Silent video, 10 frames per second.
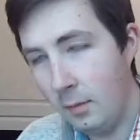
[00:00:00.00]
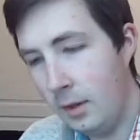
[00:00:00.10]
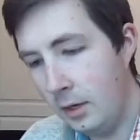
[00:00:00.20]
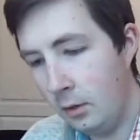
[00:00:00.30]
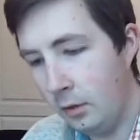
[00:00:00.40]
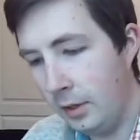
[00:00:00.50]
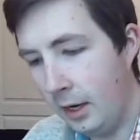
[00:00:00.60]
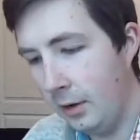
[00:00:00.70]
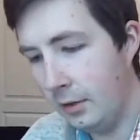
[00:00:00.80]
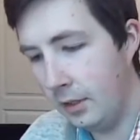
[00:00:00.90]
a midichlorian
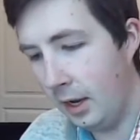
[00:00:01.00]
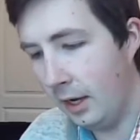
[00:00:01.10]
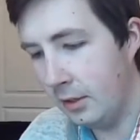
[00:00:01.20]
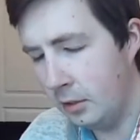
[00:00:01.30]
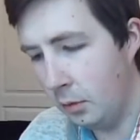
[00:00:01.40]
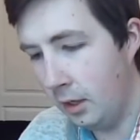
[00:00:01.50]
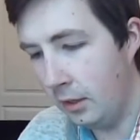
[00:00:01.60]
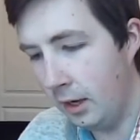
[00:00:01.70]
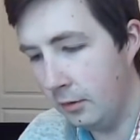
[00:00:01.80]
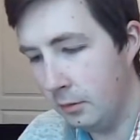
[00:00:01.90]
count as high as
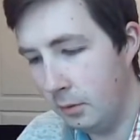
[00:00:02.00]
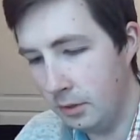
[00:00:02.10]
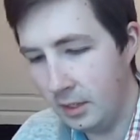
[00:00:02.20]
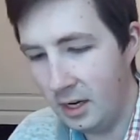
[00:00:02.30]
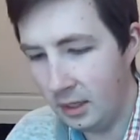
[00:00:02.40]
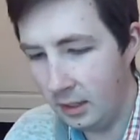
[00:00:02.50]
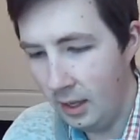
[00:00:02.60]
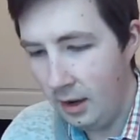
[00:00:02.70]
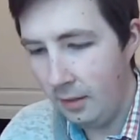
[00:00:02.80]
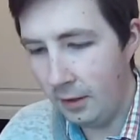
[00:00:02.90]
20,000 per cell.
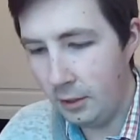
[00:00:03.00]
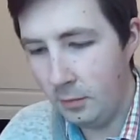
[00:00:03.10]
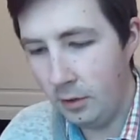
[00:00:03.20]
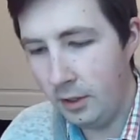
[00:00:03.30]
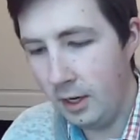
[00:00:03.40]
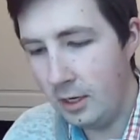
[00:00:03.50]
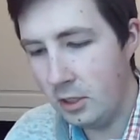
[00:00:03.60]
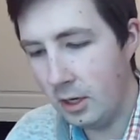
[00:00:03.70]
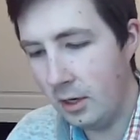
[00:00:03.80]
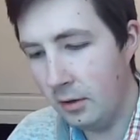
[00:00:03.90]
That is more than any
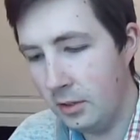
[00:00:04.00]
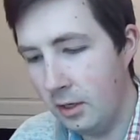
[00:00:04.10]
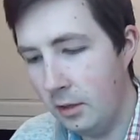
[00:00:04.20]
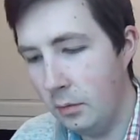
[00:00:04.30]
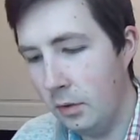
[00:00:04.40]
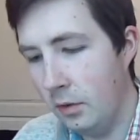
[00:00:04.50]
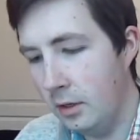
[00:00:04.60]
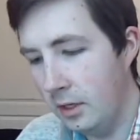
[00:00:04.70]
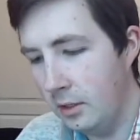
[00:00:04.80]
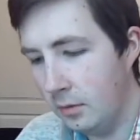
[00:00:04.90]
Jedi or Sith in
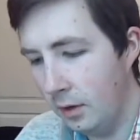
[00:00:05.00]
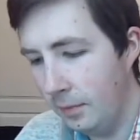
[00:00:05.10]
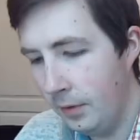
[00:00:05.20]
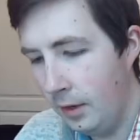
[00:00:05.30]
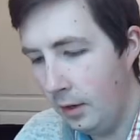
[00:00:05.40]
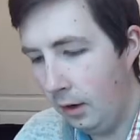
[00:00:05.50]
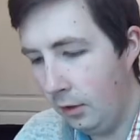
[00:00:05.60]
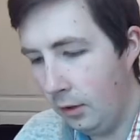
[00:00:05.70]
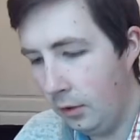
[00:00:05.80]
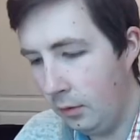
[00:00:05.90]
recorded history.
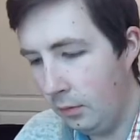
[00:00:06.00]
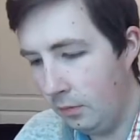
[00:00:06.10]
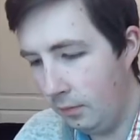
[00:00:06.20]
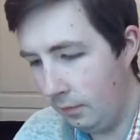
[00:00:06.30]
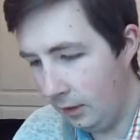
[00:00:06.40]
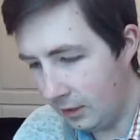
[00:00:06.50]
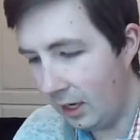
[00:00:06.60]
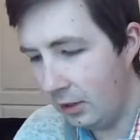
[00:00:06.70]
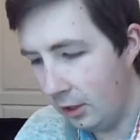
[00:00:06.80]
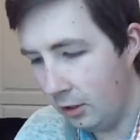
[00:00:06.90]
Although
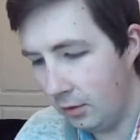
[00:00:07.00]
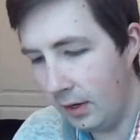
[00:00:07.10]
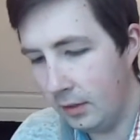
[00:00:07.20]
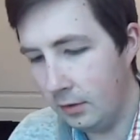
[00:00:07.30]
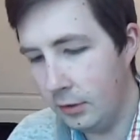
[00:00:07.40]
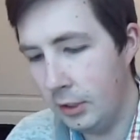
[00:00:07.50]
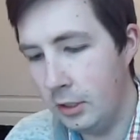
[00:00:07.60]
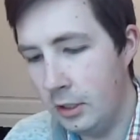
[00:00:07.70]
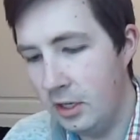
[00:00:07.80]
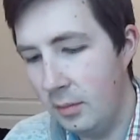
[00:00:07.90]
entirely theoretical, such
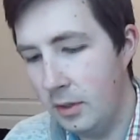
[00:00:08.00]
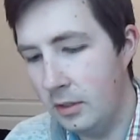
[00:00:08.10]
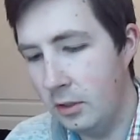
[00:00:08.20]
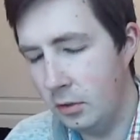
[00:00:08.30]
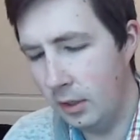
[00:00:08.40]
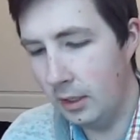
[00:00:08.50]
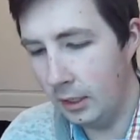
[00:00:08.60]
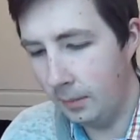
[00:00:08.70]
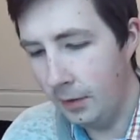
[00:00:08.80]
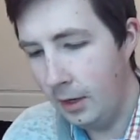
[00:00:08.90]
an achievement is
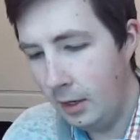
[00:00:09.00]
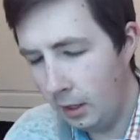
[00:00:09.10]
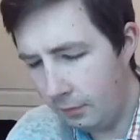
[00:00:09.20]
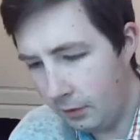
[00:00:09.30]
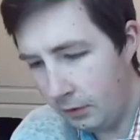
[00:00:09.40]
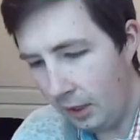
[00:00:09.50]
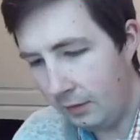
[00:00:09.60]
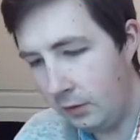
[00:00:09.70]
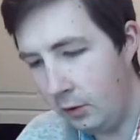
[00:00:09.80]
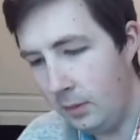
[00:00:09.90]
intriguing. If new
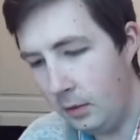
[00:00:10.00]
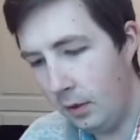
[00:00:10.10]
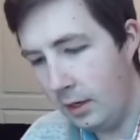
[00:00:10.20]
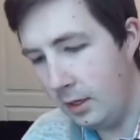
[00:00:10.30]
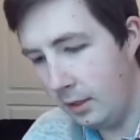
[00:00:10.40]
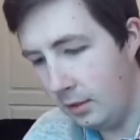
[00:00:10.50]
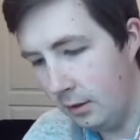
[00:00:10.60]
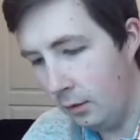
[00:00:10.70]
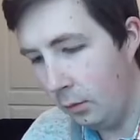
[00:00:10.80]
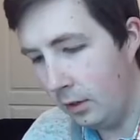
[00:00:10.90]
life could be created
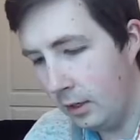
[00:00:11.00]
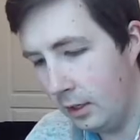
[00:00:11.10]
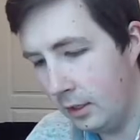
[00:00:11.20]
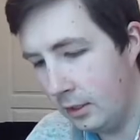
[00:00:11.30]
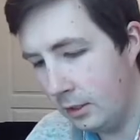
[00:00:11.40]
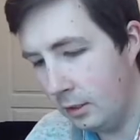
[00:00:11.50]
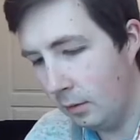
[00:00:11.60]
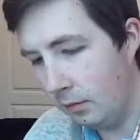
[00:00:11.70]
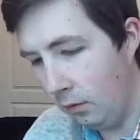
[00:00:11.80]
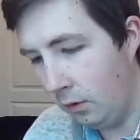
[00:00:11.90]
where none existed
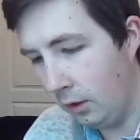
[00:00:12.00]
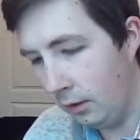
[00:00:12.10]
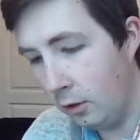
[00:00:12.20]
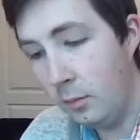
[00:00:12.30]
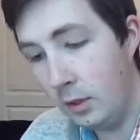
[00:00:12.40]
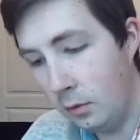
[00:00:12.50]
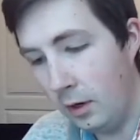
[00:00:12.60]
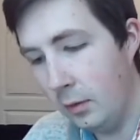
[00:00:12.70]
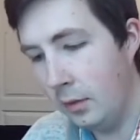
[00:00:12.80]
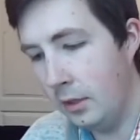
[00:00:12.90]
before,
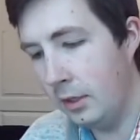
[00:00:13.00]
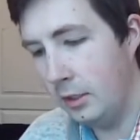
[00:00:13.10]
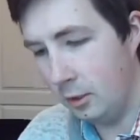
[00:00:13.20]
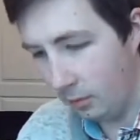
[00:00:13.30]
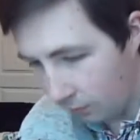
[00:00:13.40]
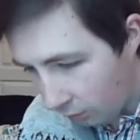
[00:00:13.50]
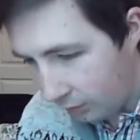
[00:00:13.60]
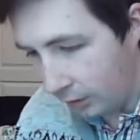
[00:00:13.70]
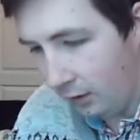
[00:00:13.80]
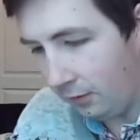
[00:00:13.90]

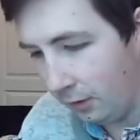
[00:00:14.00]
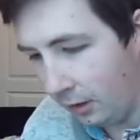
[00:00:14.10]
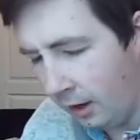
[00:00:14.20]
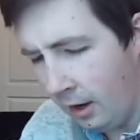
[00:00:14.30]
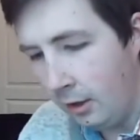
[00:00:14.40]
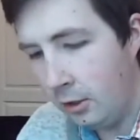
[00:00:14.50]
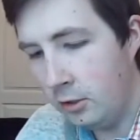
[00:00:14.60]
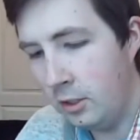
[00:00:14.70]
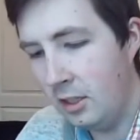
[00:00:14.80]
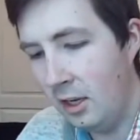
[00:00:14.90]
the living
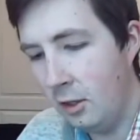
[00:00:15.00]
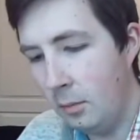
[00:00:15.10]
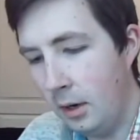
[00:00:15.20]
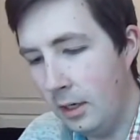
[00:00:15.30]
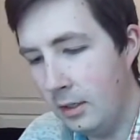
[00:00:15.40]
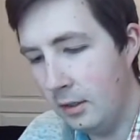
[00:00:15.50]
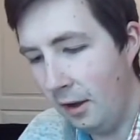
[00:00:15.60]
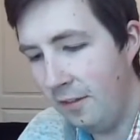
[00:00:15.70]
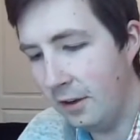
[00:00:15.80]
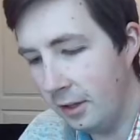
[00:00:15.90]
could sustain their bodies
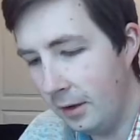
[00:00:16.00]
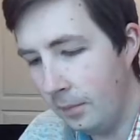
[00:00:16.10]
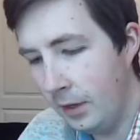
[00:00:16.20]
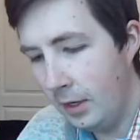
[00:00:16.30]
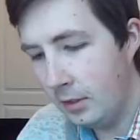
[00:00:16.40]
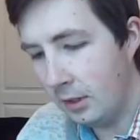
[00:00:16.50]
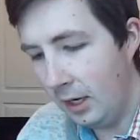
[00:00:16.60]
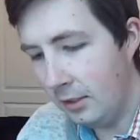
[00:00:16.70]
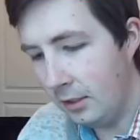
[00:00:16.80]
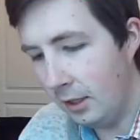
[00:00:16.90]
indefinitely.
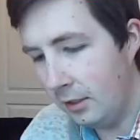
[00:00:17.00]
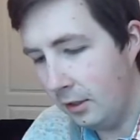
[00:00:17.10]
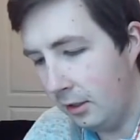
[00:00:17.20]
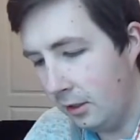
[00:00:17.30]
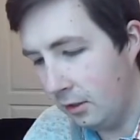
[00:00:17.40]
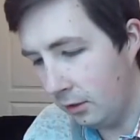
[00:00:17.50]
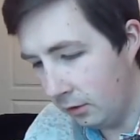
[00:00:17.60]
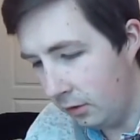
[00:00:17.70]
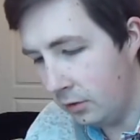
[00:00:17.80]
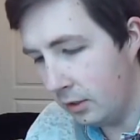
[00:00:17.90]
Science had led to these
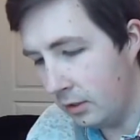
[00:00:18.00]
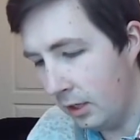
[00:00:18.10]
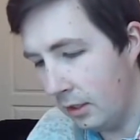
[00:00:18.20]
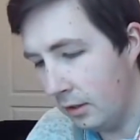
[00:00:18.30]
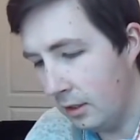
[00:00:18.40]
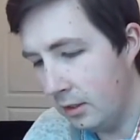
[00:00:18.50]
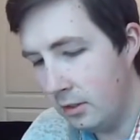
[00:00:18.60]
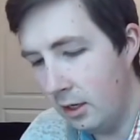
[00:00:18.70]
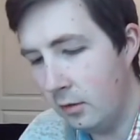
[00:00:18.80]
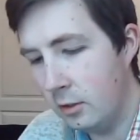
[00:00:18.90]
conclusions, yet these
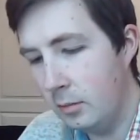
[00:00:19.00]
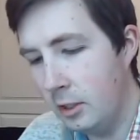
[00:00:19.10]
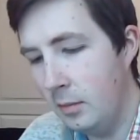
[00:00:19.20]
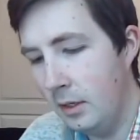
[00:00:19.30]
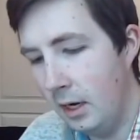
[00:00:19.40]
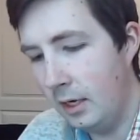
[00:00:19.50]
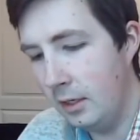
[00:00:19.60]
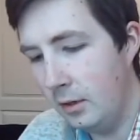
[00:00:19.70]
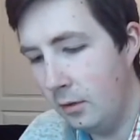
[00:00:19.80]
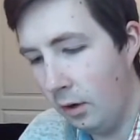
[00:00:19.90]
secrets must be
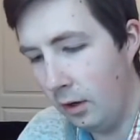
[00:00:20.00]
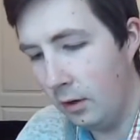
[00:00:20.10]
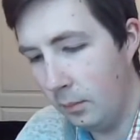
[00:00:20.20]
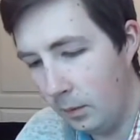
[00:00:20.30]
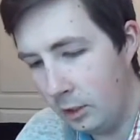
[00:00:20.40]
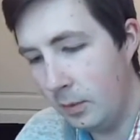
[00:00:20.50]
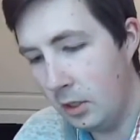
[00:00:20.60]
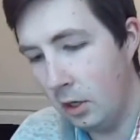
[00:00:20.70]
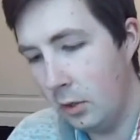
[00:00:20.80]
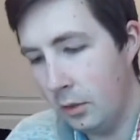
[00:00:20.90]
guarded
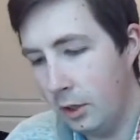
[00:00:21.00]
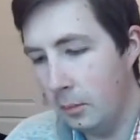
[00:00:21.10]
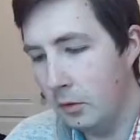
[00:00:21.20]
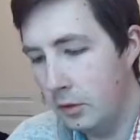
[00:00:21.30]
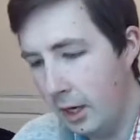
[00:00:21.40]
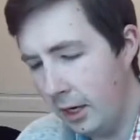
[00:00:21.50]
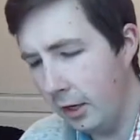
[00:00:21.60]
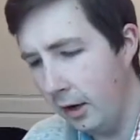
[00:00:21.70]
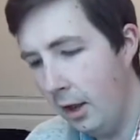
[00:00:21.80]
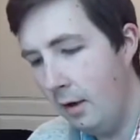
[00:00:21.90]
with utmost
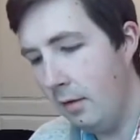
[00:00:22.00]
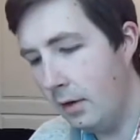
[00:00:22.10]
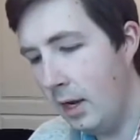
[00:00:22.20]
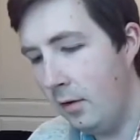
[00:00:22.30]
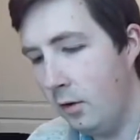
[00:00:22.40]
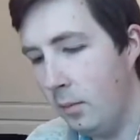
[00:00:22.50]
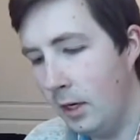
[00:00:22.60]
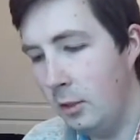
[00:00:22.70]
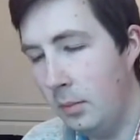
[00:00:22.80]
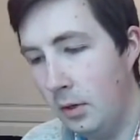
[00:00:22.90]
care. For now, it
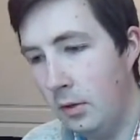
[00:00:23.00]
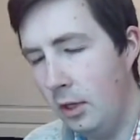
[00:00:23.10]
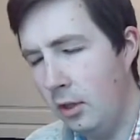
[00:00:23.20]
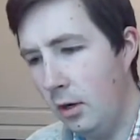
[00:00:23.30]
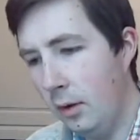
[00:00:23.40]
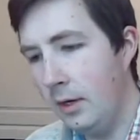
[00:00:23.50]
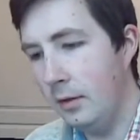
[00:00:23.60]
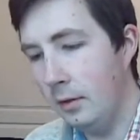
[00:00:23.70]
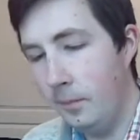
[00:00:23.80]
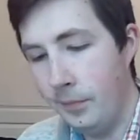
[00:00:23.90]
remains purely
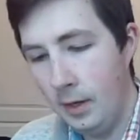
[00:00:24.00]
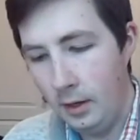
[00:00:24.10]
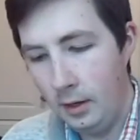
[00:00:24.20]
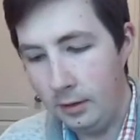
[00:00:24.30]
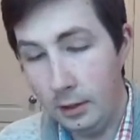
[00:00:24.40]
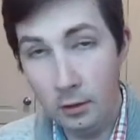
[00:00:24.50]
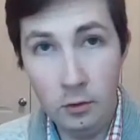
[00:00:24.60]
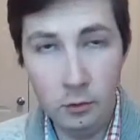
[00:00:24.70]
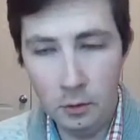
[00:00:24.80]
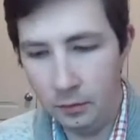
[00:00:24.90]
theoretical. Then
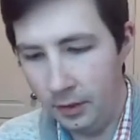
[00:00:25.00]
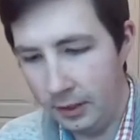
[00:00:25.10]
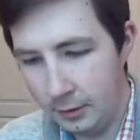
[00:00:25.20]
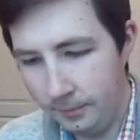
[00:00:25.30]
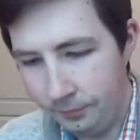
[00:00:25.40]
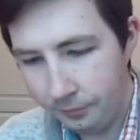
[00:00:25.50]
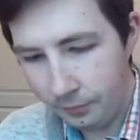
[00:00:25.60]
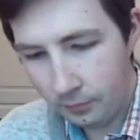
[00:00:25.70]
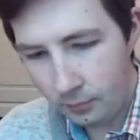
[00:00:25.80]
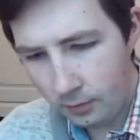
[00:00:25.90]
Luke wrote this.
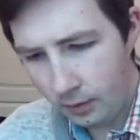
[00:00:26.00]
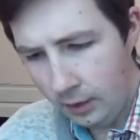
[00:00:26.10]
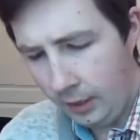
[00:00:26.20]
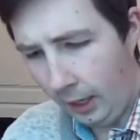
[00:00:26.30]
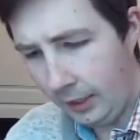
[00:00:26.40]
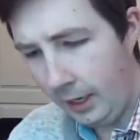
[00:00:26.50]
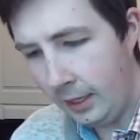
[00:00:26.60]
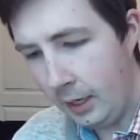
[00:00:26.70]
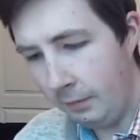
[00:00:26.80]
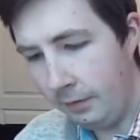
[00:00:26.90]
I
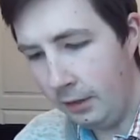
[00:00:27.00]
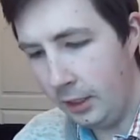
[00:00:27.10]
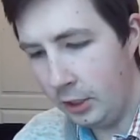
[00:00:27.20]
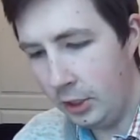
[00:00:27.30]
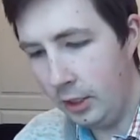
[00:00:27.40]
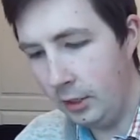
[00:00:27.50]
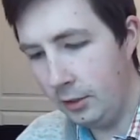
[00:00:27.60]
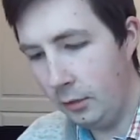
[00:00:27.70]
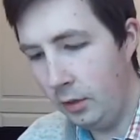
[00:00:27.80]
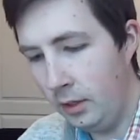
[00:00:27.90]
can't help feeling a chill
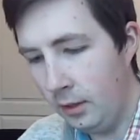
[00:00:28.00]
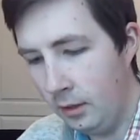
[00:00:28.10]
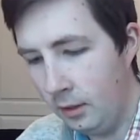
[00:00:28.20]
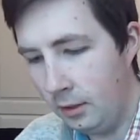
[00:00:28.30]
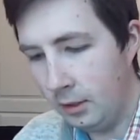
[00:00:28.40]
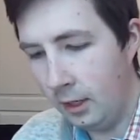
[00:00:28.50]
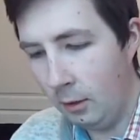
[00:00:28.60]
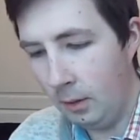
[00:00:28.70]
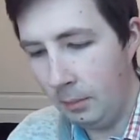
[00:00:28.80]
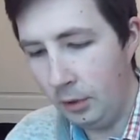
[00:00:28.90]
as I read this
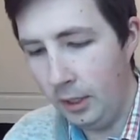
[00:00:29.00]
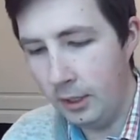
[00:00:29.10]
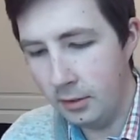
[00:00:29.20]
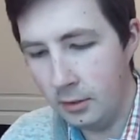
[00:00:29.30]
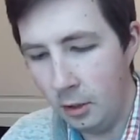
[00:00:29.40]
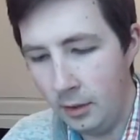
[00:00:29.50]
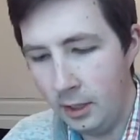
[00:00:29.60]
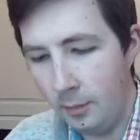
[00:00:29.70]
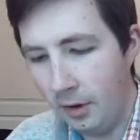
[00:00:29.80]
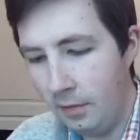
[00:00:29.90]
account by Plagueis, knowing
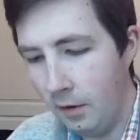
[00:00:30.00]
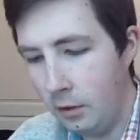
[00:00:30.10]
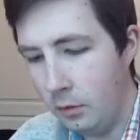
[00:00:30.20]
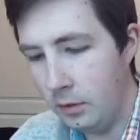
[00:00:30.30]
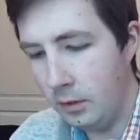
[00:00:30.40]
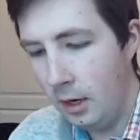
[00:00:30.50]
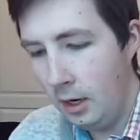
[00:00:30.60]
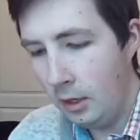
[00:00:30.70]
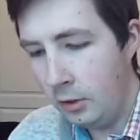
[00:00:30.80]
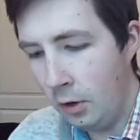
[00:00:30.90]
that my father was
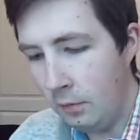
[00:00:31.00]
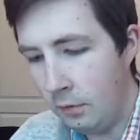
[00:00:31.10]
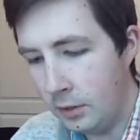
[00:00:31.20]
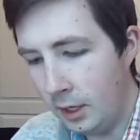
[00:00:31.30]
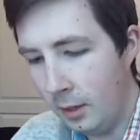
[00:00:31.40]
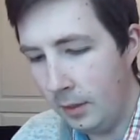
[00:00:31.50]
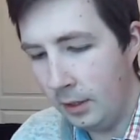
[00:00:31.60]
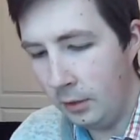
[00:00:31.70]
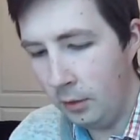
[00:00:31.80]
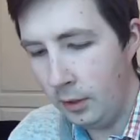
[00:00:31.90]
known for his high
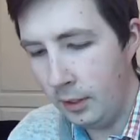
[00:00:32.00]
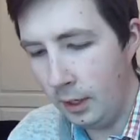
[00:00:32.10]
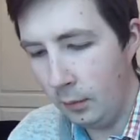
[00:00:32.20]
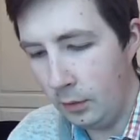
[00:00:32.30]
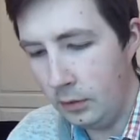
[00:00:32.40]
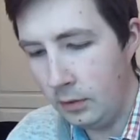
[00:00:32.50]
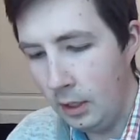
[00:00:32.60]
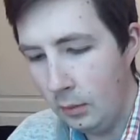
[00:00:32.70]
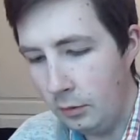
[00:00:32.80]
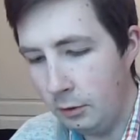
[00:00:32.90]
midichlorian count, which
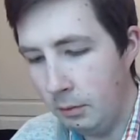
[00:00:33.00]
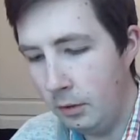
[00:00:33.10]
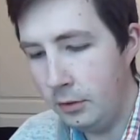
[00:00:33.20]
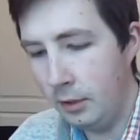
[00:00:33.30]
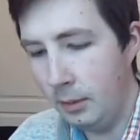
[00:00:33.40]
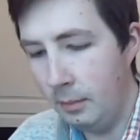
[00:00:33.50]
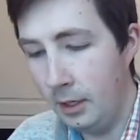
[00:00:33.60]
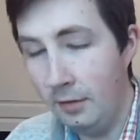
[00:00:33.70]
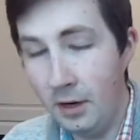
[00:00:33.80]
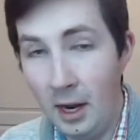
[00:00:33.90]
was supposedly
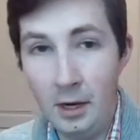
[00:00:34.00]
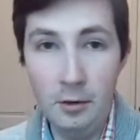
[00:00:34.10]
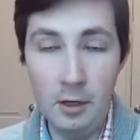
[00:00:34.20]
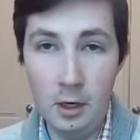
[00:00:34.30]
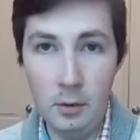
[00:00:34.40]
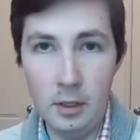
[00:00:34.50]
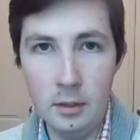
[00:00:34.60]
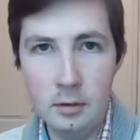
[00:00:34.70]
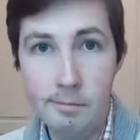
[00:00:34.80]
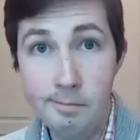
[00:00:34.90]
even higher than
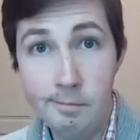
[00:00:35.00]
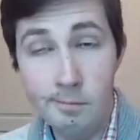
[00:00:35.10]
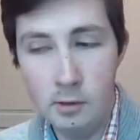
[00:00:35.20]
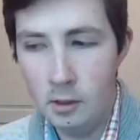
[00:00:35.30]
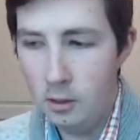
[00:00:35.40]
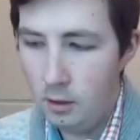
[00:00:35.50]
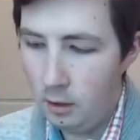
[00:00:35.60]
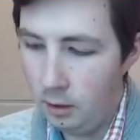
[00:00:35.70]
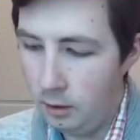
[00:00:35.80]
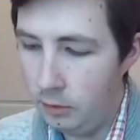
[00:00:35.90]
Yoda's.
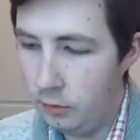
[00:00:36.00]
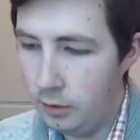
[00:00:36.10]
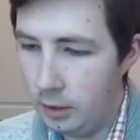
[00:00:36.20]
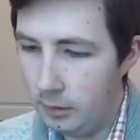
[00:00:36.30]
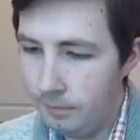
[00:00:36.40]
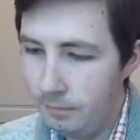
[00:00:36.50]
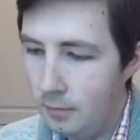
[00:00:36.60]
Interesting.